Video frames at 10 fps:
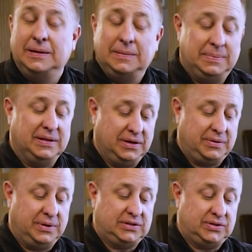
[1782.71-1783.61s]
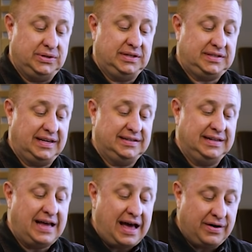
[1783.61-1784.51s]
But look what Judah says
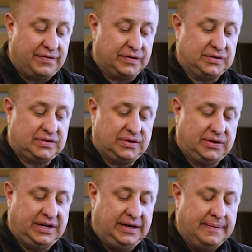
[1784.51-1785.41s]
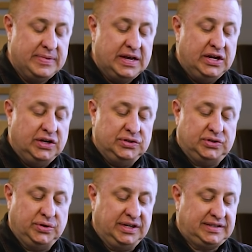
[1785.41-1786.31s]
now, verse 30.
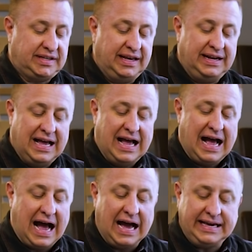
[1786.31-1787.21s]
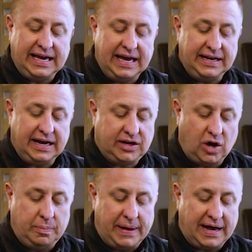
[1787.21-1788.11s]
Judah said, I cannot
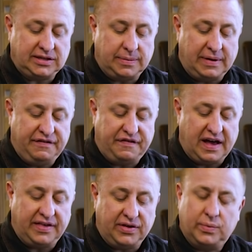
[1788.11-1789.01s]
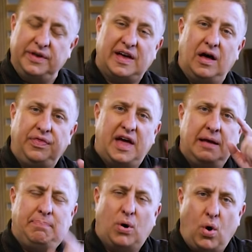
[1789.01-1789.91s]
go back to my father without
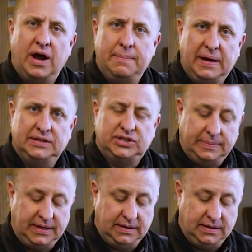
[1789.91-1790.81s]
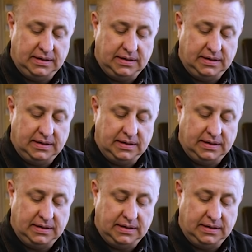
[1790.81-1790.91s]
that boy, Benjamin.